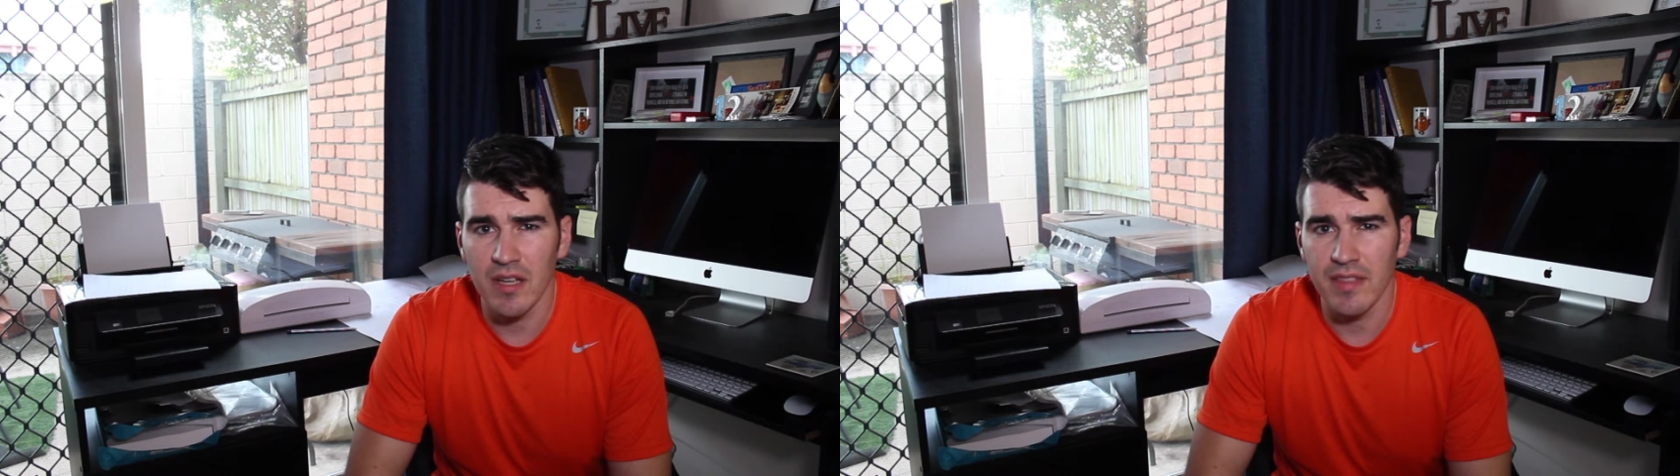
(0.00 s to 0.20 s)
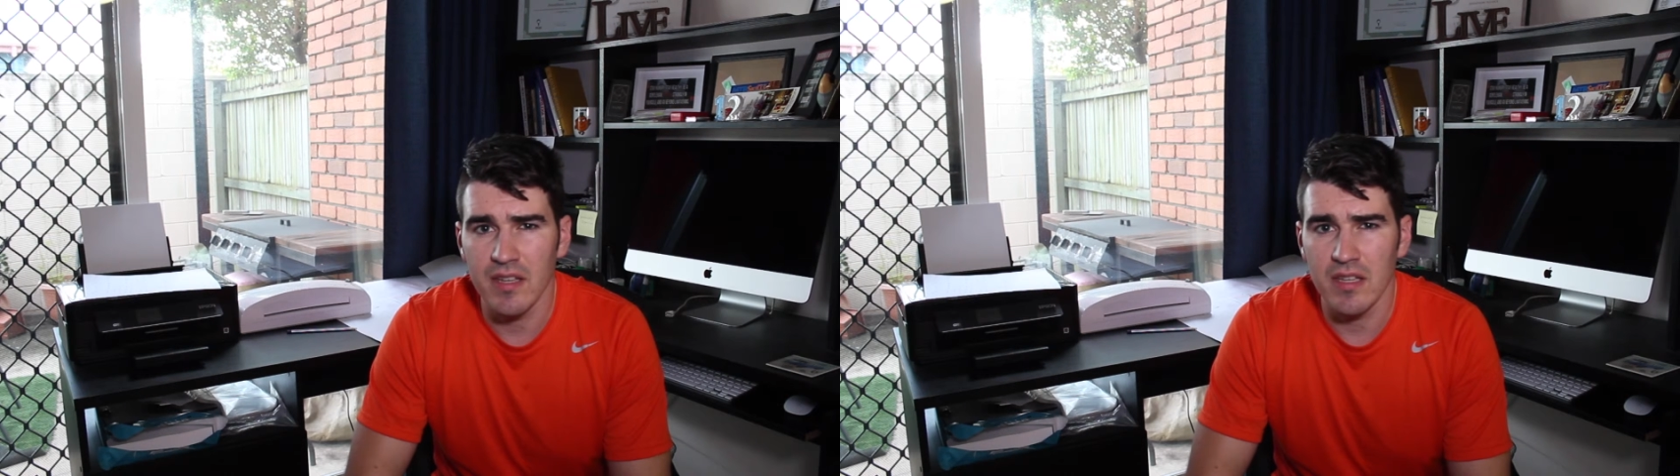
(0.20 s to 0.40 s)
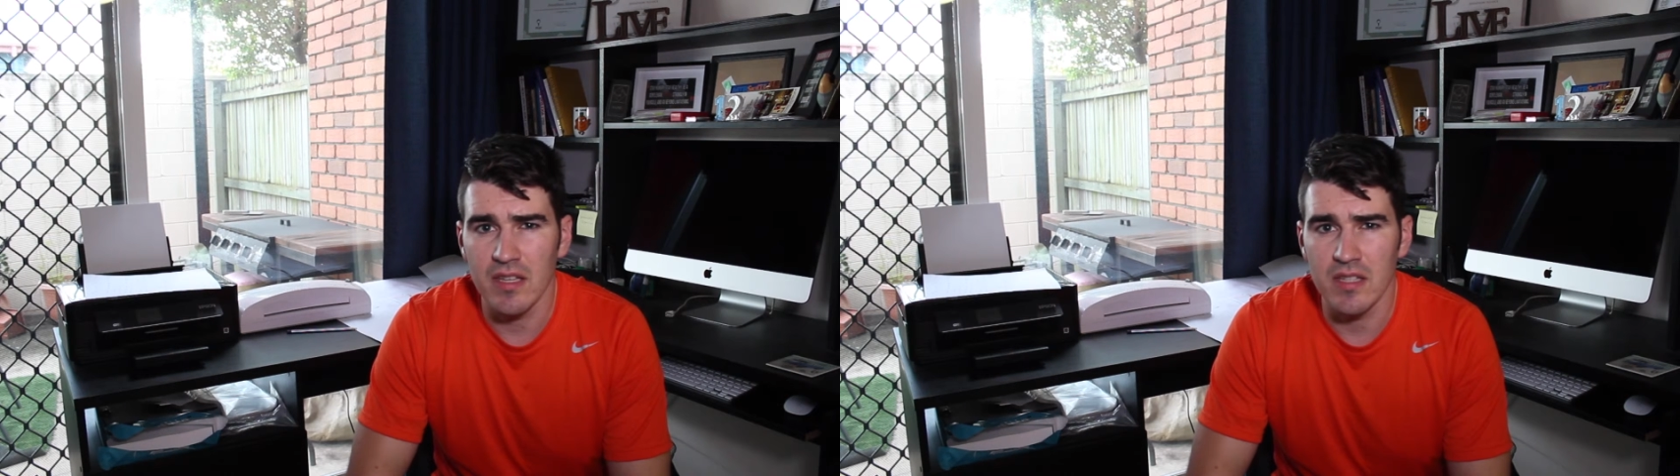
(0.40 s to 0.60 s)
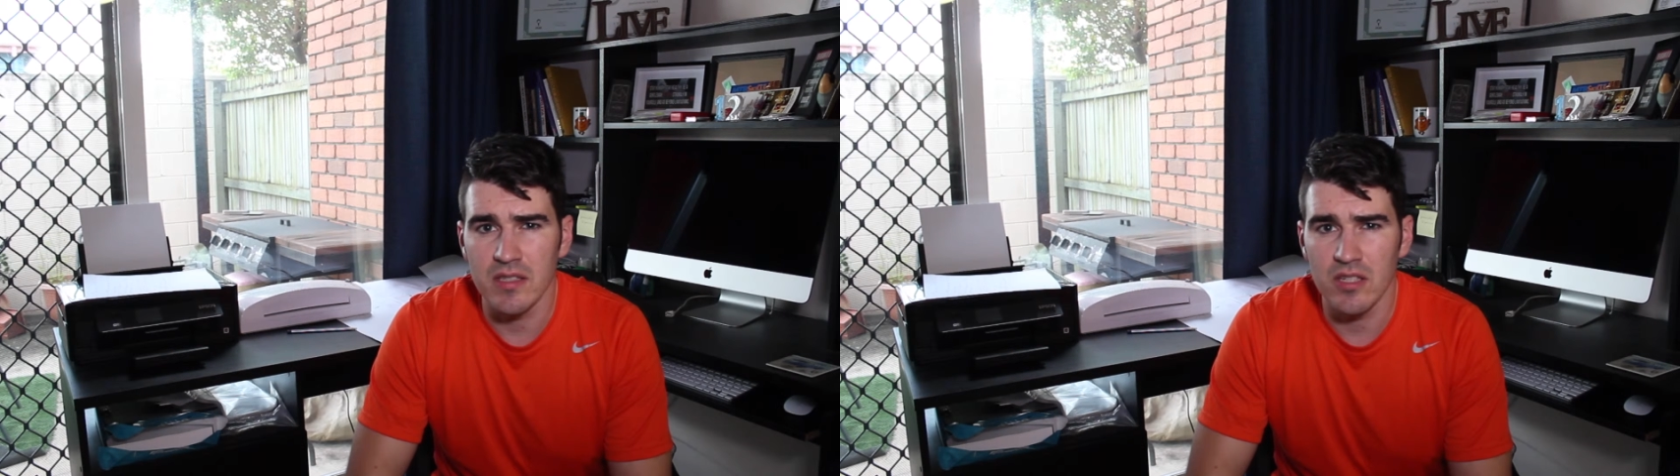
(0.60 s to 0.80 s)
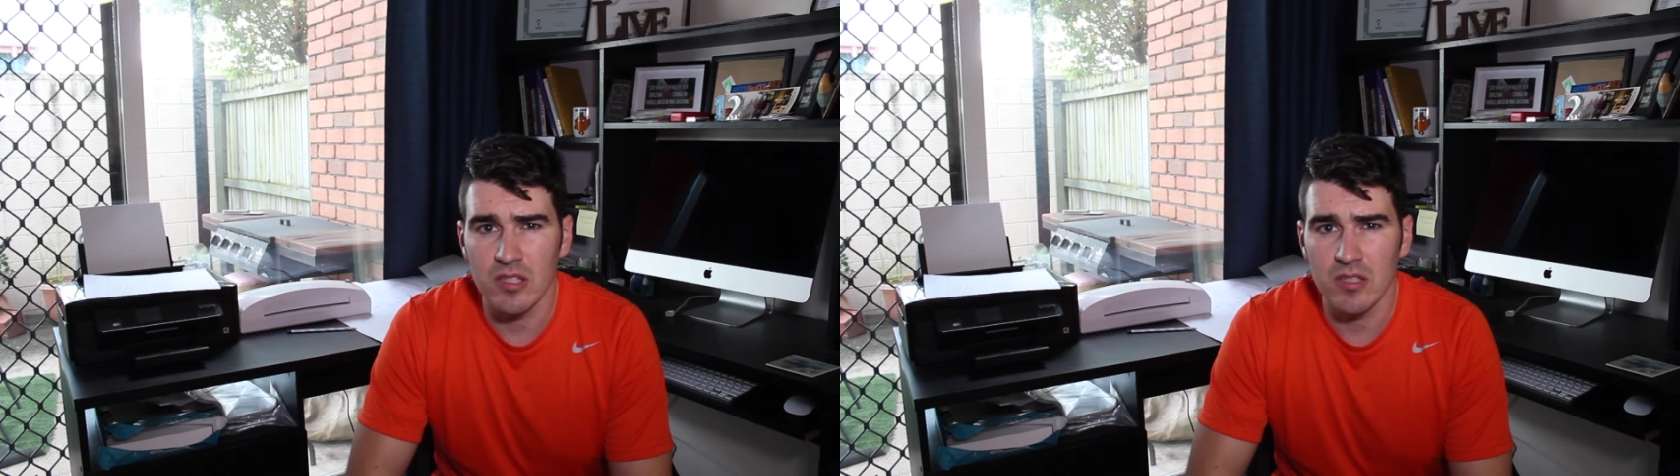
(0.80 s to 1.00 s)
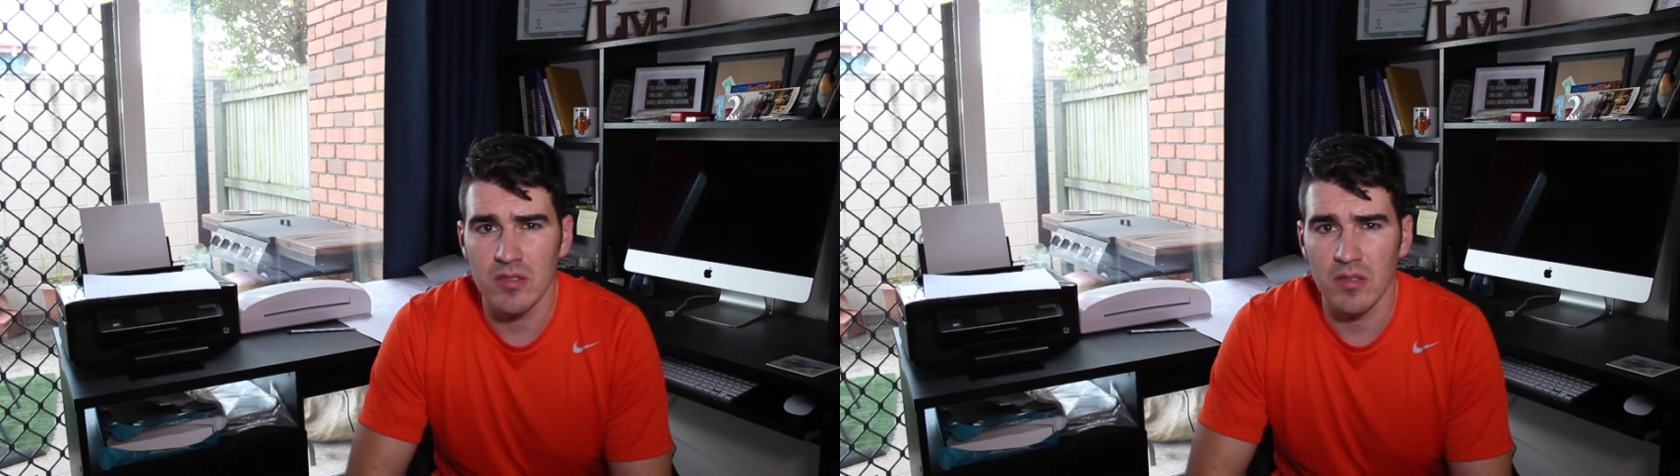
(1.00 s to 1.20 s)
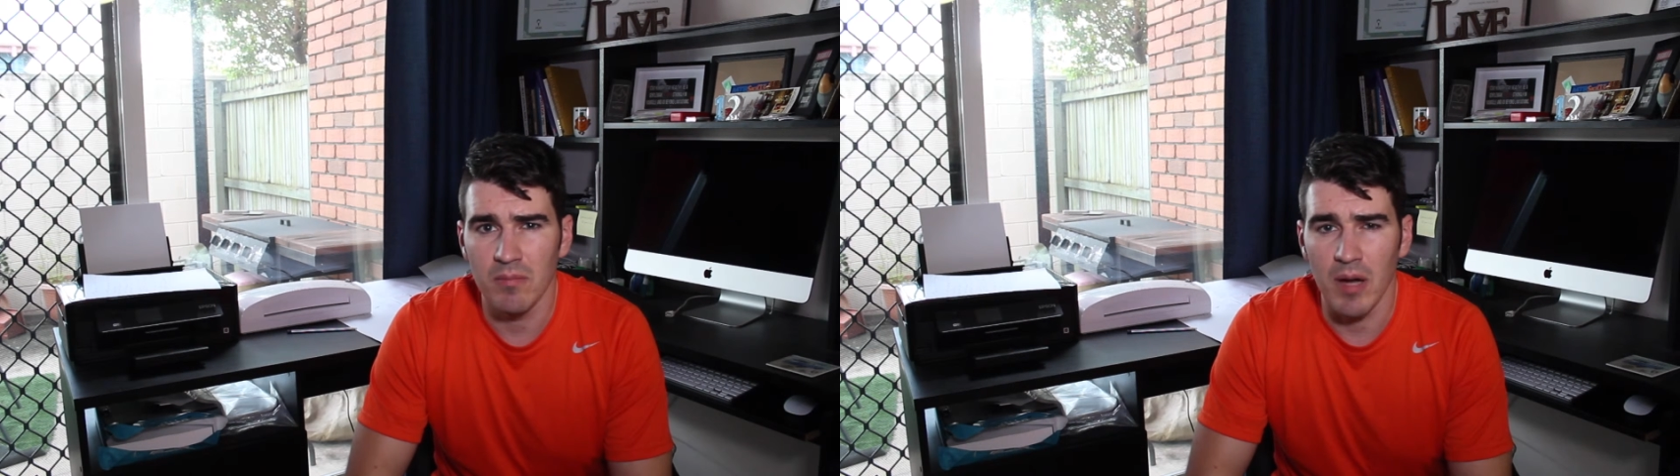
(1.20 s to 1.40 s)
I think is just